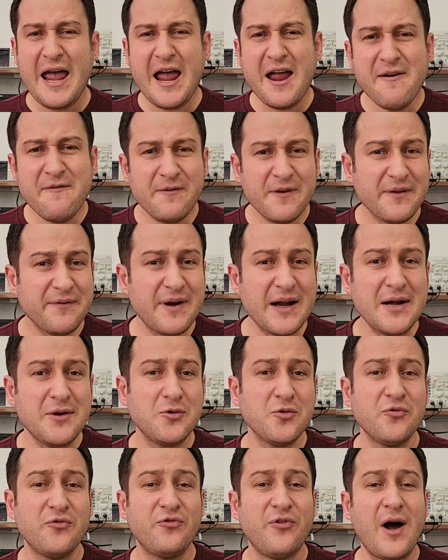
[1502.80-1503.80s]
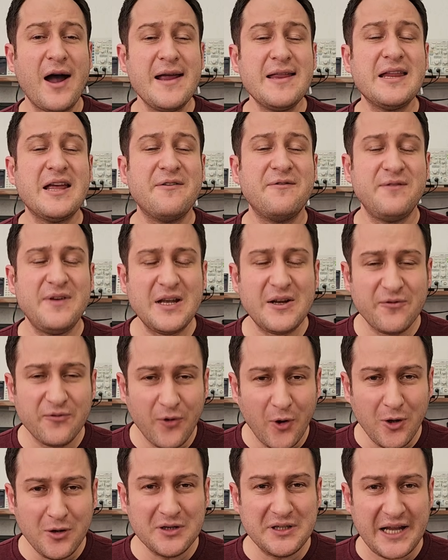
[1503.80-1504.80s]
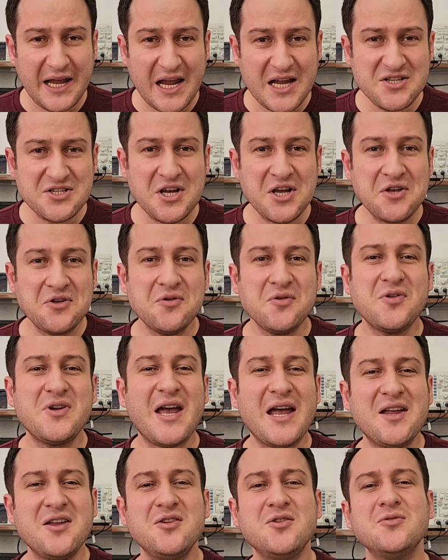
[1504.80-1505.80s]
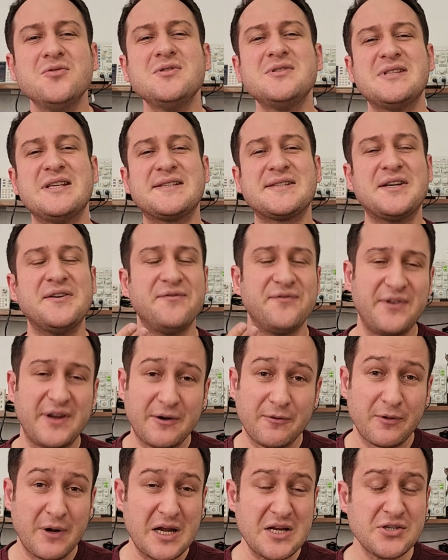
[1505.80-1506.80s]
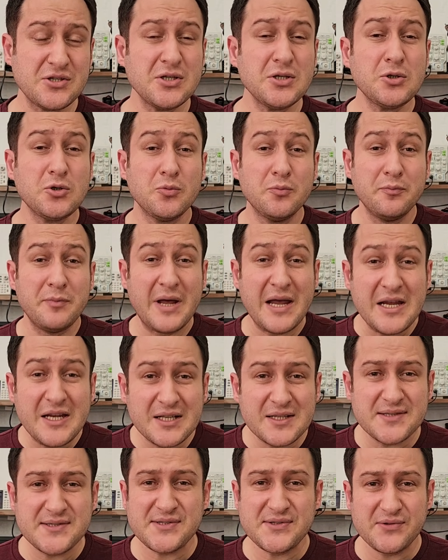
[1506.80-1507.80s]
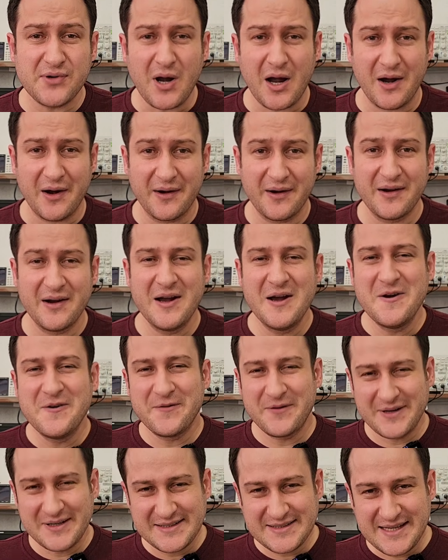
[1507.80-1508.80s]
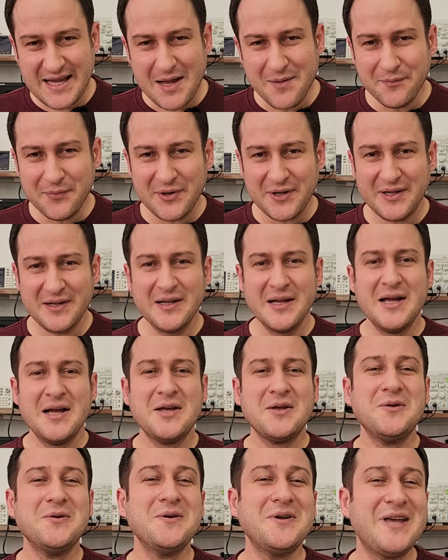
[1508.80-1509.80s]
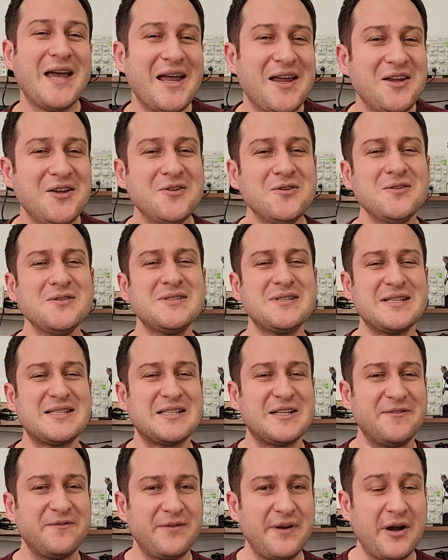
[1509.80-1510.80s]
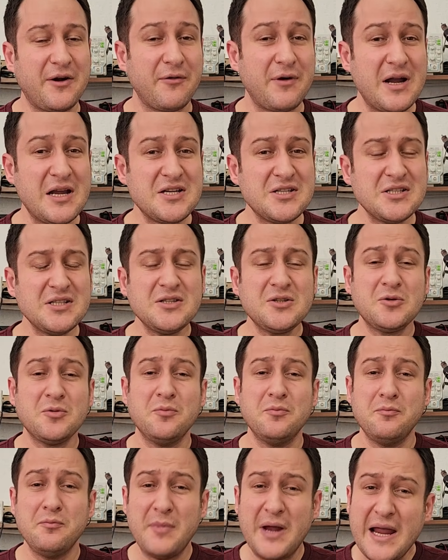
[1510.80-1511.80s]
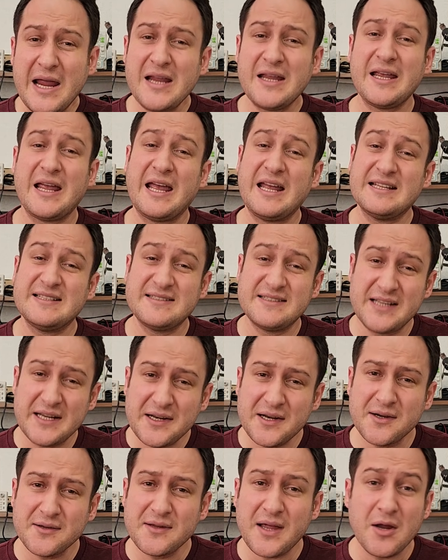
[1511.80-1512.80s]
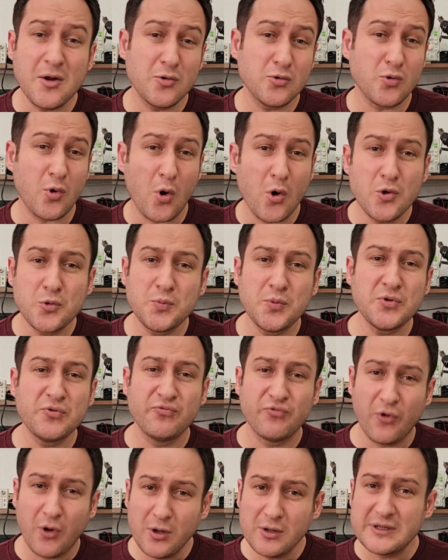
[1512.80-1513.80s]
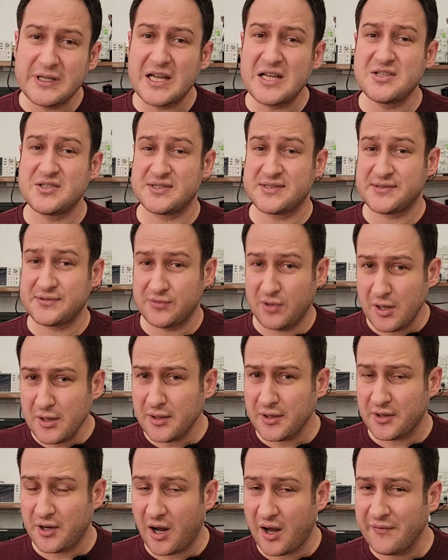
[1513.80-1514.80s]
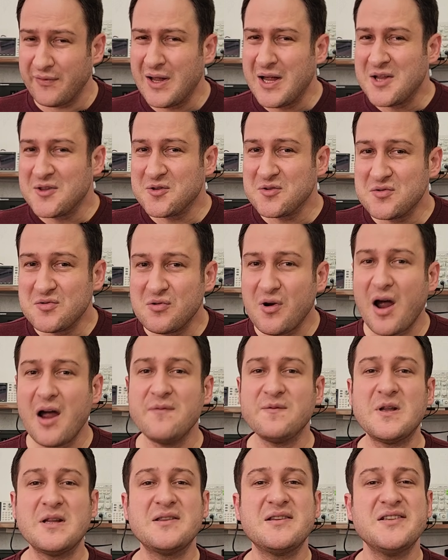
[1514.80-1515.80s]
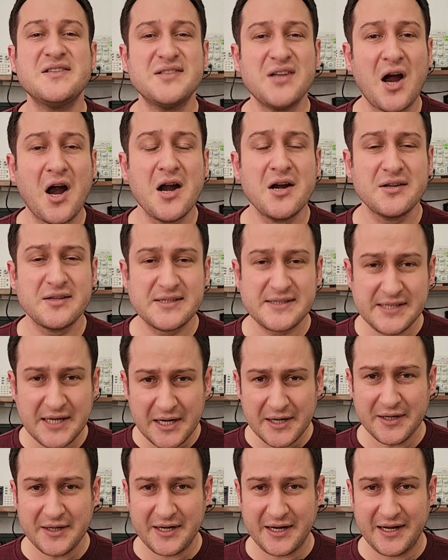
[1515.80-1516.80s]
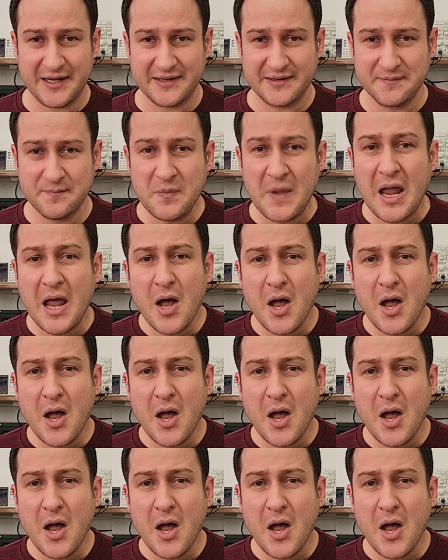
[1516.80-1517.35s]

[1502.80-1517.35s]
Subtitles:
Everywhere you find a weak voltage, you can use this configuration to make it strong. For example, you can use this configuration to make a Zener diode output voltage strong enough to drive the desired circuit.